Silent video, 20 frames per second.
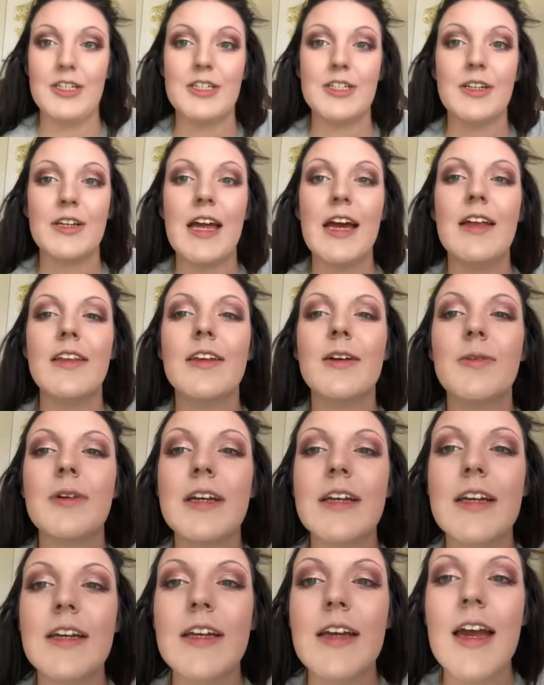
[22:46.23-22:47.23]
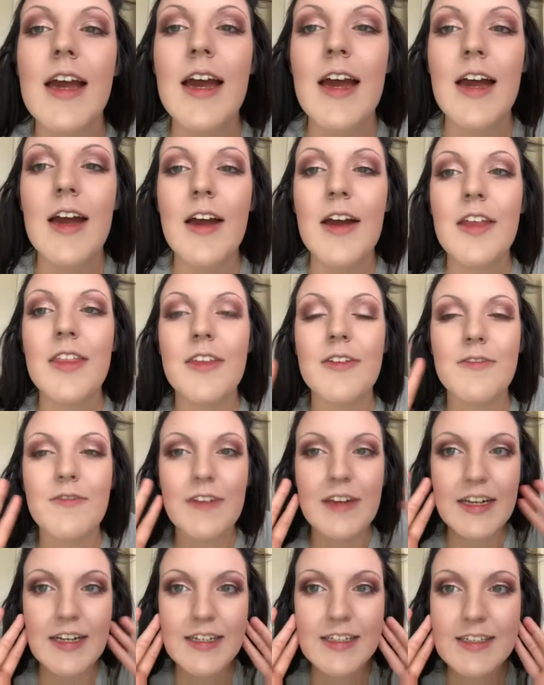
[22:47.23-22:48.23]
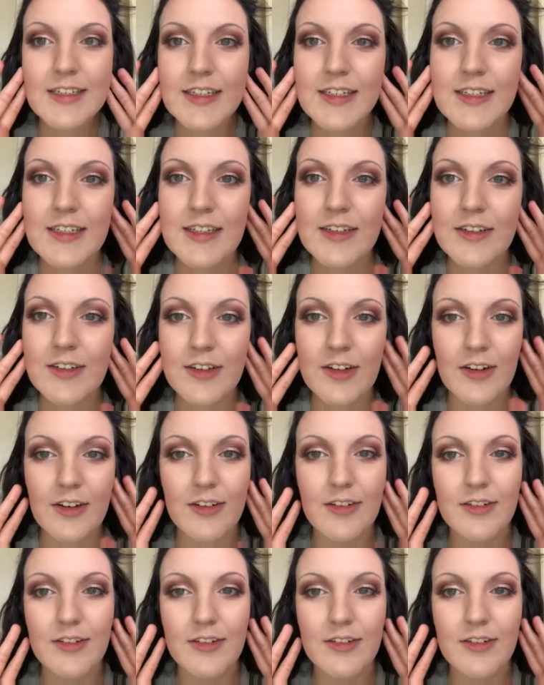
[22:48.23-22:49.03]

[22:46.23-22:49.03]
So now that the face isn't